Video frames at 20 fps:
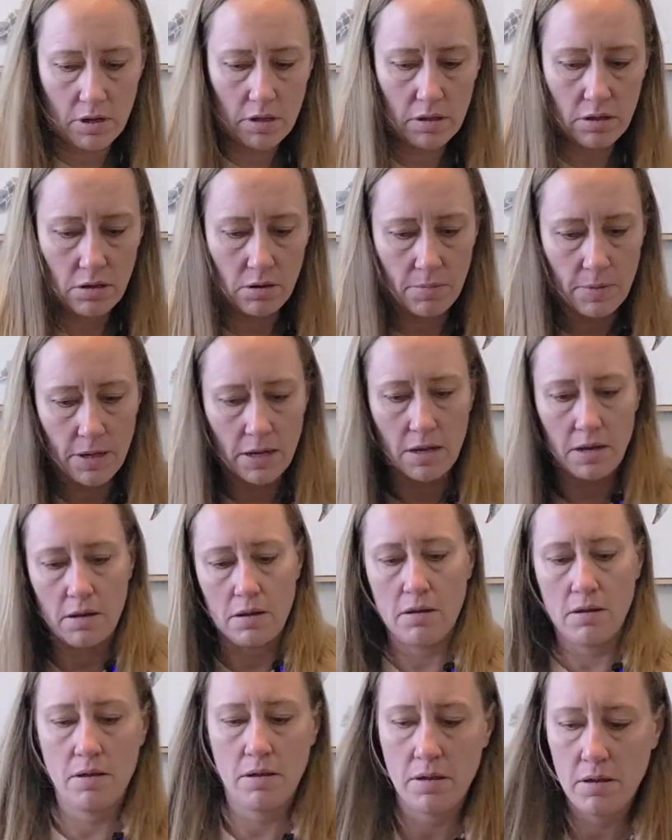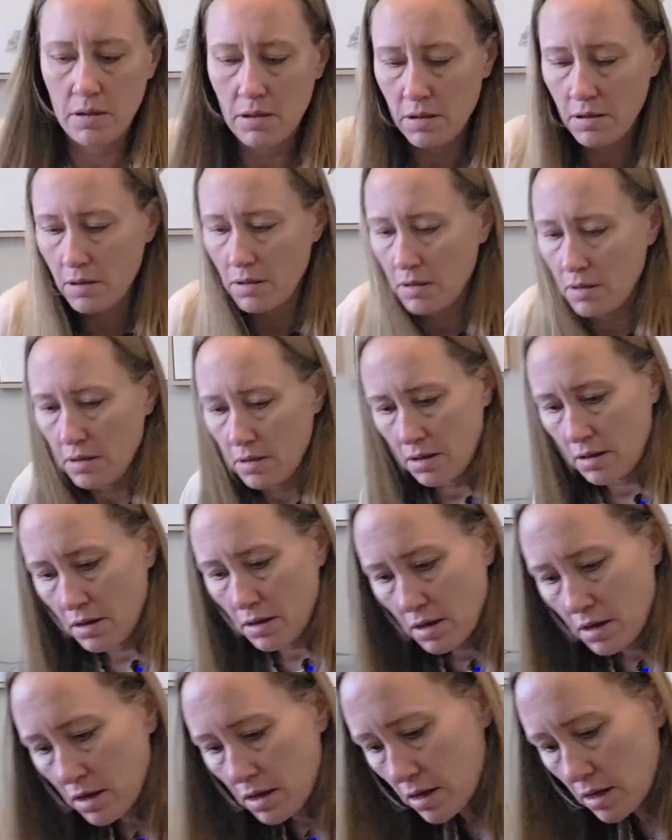a little bit
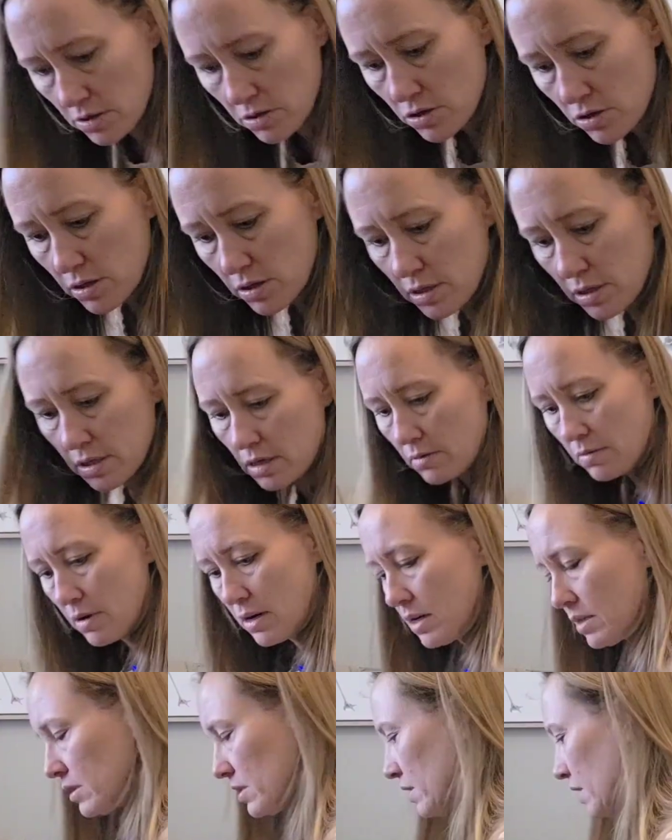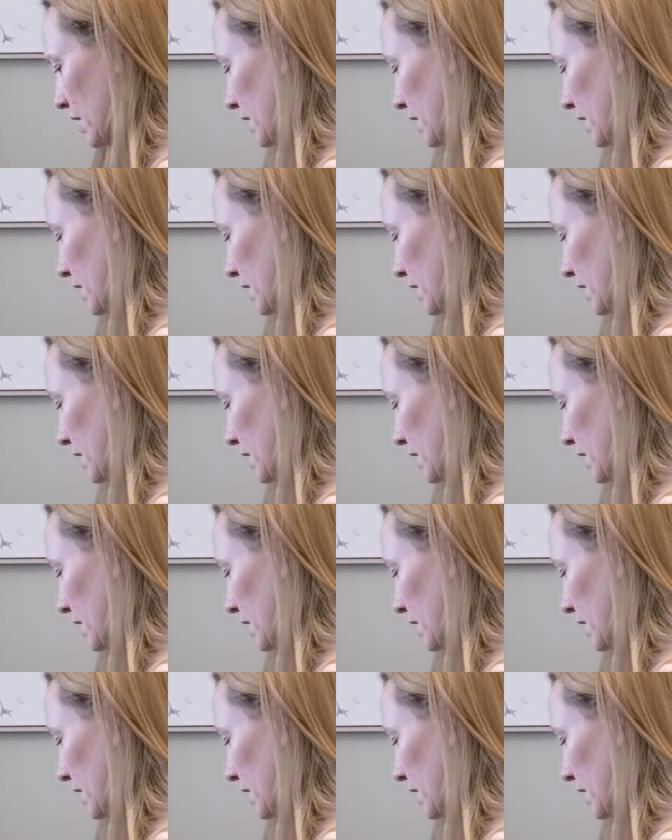and just see what it's